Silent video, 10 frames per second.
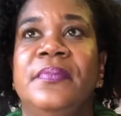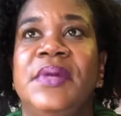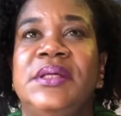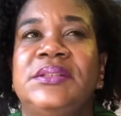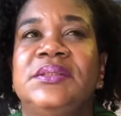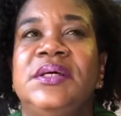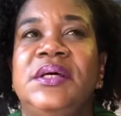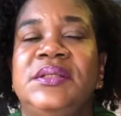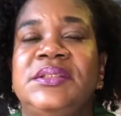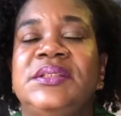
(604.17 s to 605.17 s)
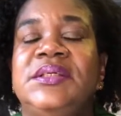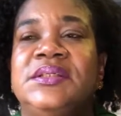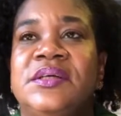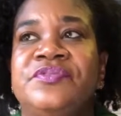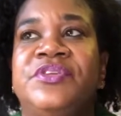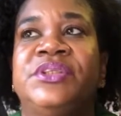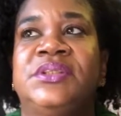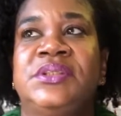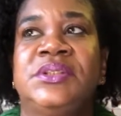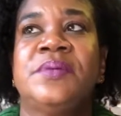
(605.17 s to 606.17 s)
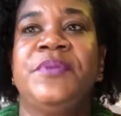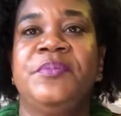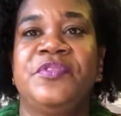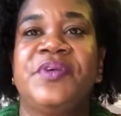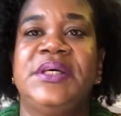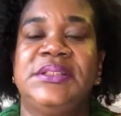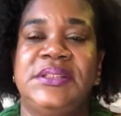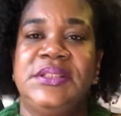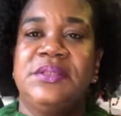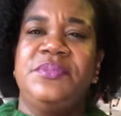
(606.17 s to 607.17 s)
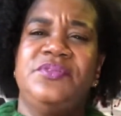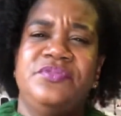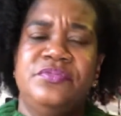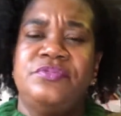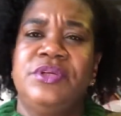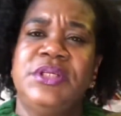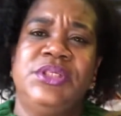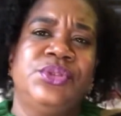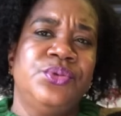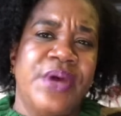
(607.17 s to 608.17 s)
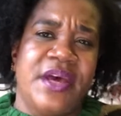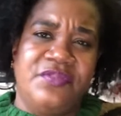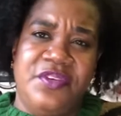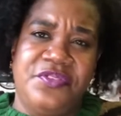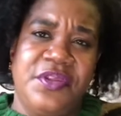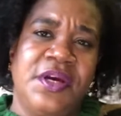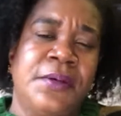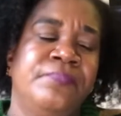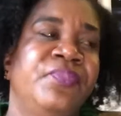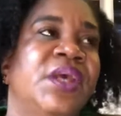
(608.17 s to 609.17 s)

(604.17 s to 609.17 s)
It's and C, for some people find C to be really too heavy for them.